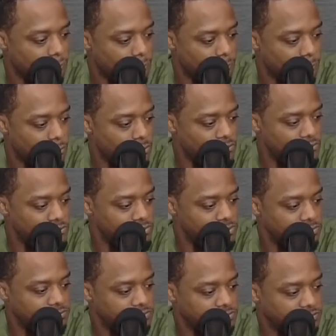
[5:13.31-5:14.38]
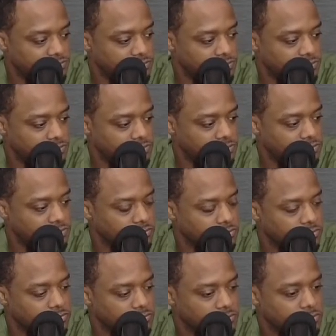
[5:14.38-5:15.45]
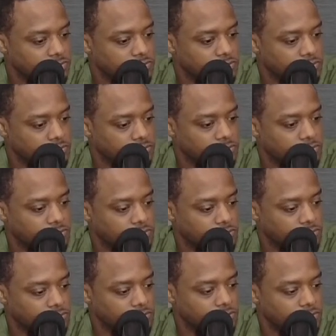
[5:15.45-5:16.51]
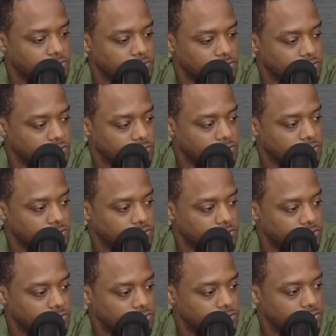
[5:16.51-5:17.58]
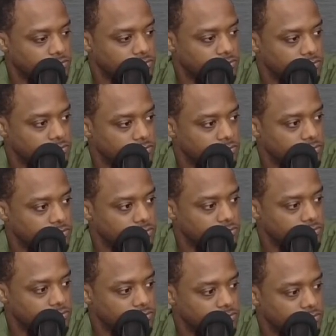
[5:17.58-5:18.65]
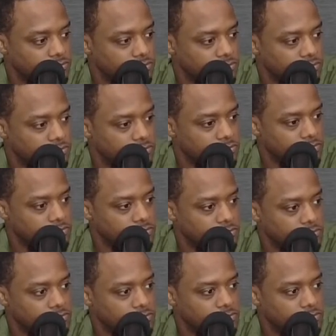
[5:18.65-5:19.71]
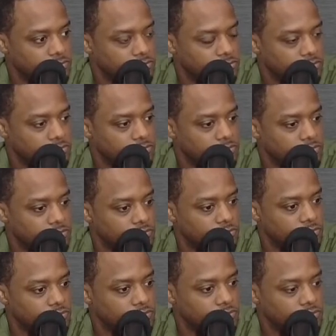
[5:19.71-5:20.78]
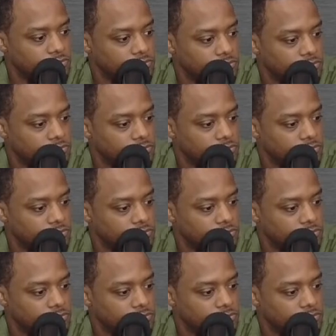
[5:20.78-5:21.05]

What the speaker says: The person shown says nothing.